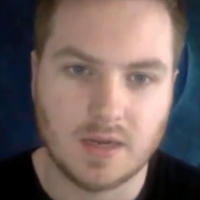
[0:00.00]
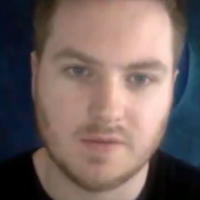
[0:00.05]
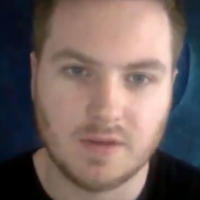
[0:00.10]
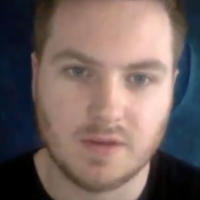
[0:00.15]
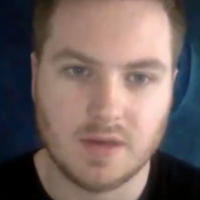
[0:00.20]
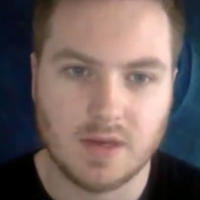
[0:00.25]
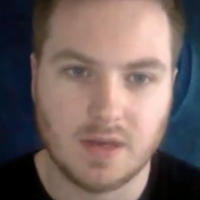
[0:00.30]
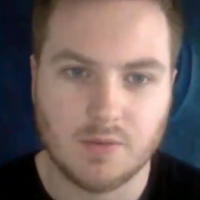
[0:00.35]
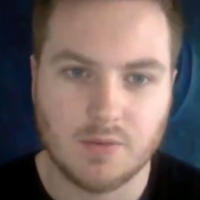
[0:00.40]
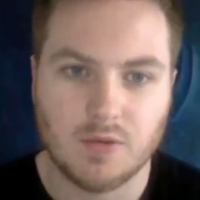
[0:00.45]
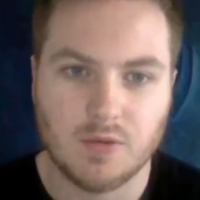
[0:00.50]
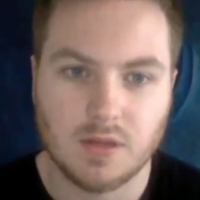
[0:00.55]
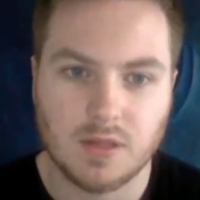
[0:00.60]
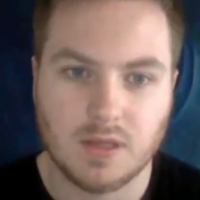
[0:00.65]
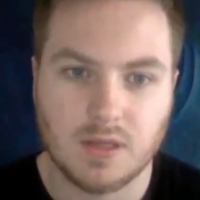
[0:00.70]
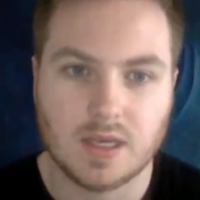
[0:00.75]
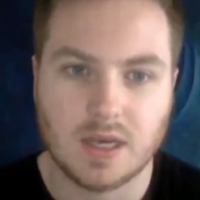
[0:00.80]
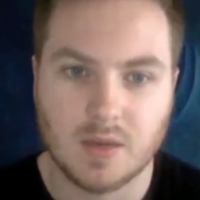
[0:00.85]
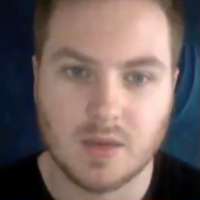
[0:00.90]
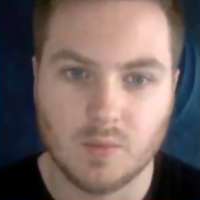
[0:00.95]
I really
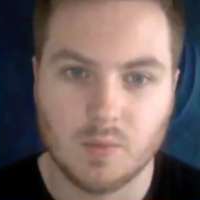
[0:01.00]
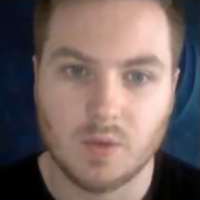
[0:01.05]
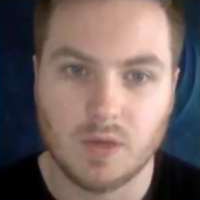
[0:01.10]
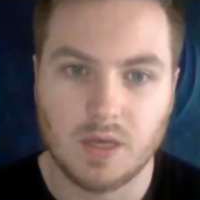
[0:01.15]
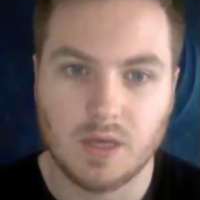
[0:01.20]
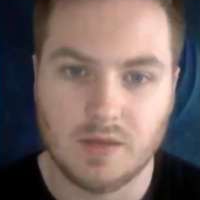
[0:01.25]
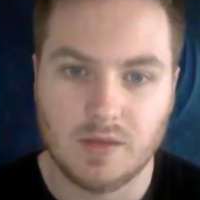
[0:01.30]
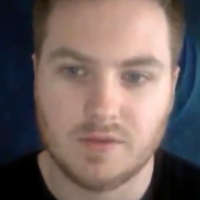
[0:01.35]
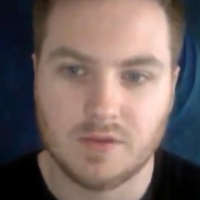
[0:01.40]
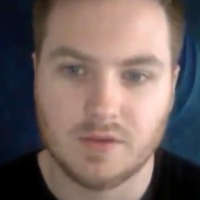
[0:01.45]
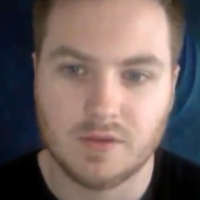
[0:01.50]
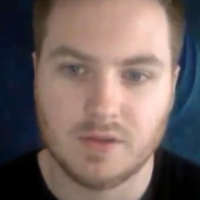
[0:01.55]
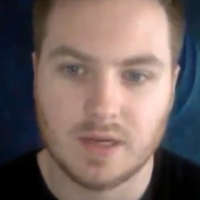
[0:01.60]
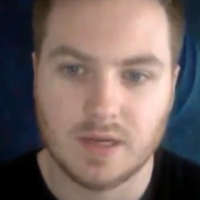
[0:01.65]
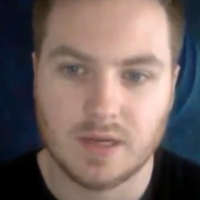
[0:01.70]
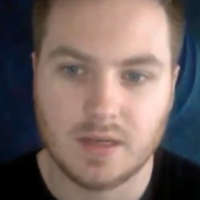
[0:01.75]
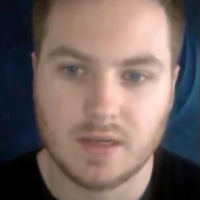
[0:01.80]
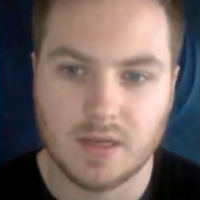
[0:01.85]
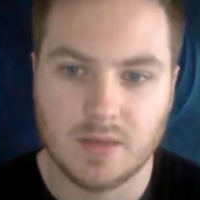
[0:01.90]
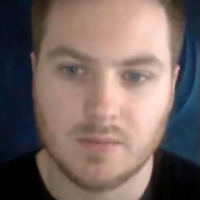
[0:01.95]
can't wait for
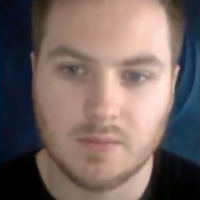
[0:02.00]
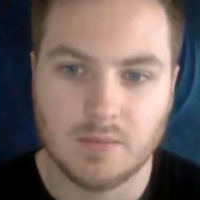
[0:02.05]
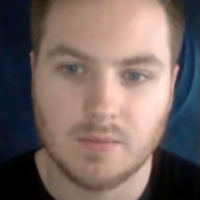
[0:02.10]
that game.